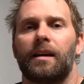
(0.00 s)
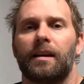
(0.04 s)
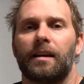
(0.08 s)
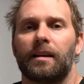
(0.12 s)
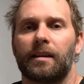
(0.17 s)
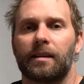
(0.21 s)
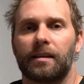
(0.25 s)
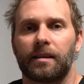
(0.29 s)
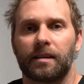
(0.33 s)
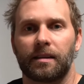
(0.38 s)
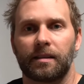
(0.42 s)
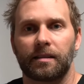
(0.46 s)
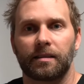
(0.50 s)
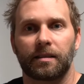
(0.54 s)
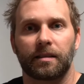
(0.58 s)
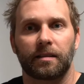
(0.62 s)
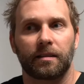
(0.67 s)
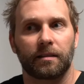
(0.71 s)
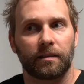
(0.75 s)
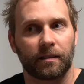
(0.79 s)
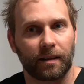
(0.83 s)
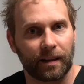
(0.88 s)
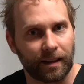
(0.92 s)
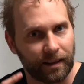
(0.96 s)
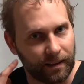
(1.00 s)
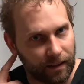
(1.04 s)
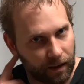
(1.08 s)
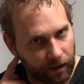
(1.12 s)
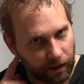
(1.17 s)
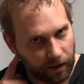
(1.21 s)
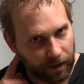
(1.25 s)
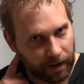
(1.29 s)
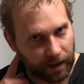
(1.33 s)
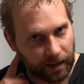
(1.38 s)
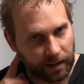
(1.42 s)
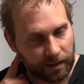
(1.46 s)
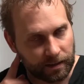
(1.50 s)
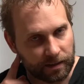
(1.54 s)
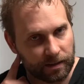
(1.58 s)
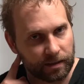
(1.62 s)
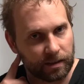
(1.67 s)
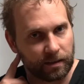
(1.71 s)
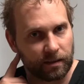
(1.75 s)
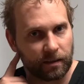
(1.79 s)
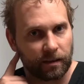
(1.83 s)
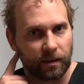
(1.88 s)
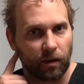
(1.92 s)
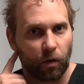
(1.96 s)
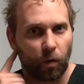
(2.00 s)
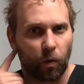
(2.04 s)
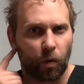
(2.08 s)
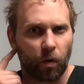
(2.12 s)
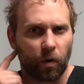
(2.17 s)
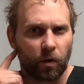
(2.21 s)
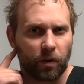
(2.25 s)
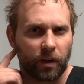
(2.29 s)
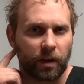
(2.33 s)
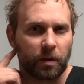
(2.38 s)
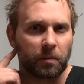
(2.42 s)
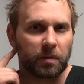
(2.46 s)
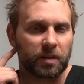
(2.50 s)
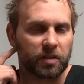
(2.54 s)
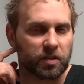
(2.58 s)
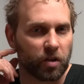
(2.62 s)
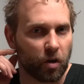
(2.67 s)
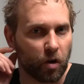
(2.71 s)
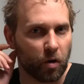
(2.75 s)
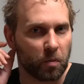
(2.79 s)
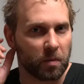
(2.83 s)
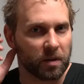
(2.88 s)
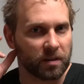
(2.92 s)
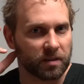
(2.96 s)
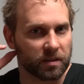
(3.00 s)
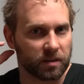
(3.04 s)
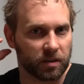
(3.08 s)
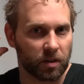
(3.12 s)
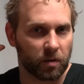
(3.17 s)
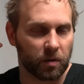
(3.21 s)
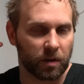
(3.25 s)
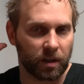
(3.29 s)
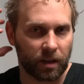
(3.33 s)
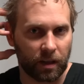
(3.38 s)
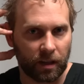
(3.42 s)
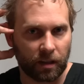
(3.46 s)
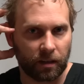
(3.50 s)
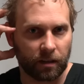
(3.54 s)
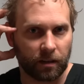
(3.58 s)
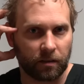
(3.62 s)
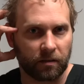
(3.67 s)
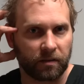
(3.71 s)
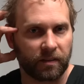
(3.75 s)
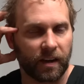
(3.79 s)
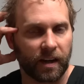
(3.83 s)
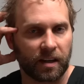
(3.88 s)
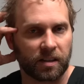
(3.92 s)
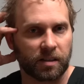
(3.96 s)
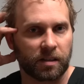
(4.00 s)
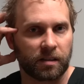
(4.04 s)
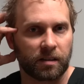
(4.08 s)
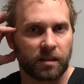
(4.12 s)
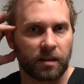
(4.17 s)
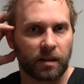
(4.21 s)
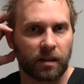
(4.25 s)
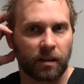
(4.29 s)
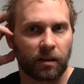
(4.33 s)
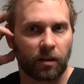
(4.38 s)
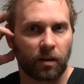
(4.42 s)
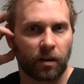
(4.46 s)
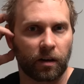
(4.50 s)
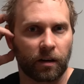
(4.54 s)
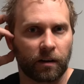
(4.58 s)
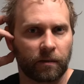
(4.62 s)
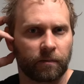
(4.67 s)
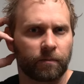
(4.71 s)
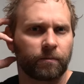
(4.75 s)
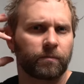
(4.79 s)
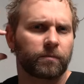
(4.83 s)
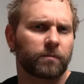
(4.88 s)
And in our case, the oral hematomas, so an ear infection in our